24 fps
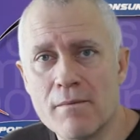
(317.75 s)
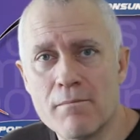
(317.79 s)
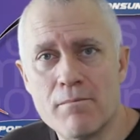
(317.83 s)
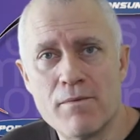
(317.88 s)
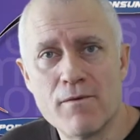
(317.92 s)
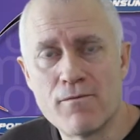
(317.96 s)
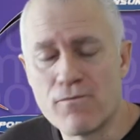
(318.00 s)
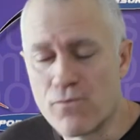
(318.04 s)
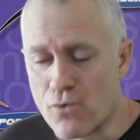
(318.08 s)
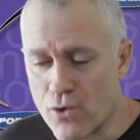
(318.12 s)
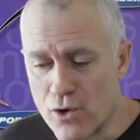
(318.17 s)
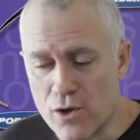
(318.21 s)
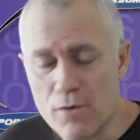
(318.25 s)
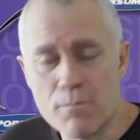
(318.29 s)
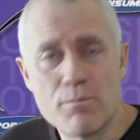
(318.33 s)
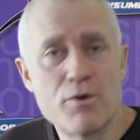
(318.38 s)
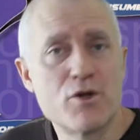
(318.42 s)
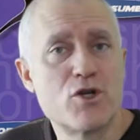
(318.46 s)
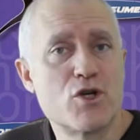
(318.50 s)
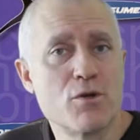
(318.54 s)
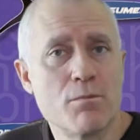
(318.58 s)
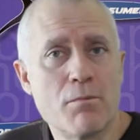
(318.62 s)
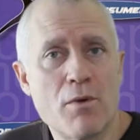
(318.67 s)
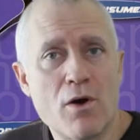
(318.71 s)
uh, before you
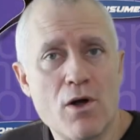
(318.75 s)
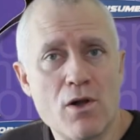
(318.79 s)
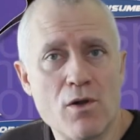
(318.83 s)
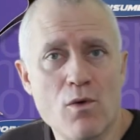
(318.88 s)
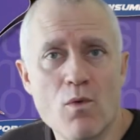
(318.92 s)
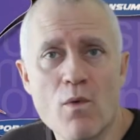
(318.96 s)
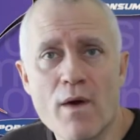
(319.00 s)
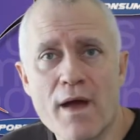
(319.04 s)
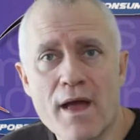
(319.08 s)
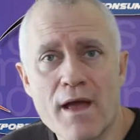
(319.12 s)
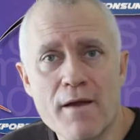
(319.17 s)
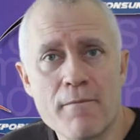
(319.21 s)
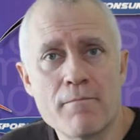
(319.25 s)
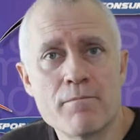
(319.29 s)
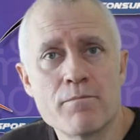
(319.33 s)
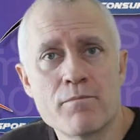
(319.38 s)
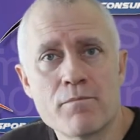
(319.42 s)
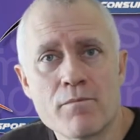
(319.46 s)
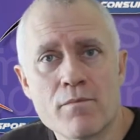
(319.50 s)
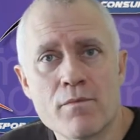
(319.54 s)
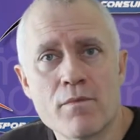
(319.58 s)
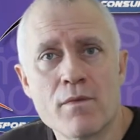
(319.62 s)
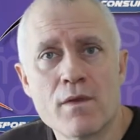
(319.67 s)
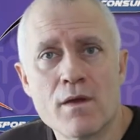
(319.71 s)
put your ball
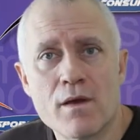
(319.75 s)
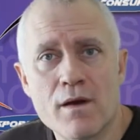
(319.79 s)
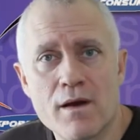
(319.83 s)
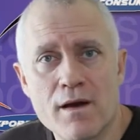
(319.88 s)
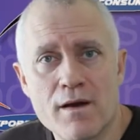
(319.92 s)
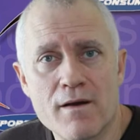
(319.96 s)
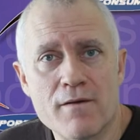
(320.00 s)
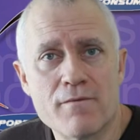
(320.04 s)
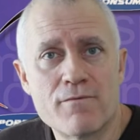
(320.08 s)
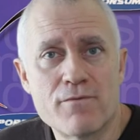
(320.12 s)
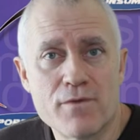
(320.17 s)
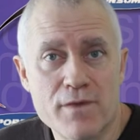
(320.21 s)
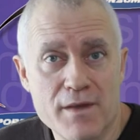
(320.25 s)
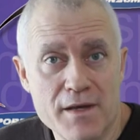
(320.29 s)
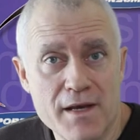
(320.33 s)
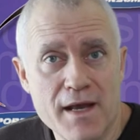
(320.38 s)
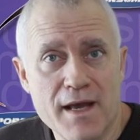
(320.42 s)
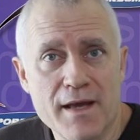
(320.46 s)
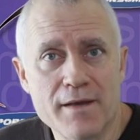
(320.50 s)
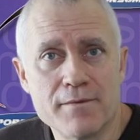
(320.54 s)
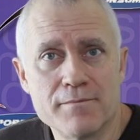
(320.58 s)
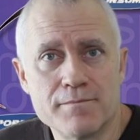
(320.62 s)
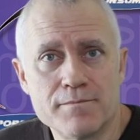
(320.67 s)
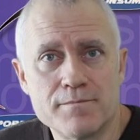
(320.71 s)
away uh, for
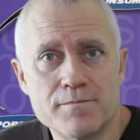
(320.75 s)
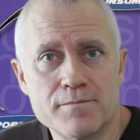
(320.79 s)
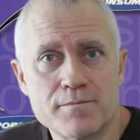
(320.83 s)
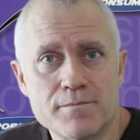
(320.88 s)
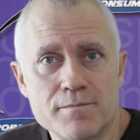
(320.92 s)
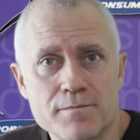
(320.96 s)
the day.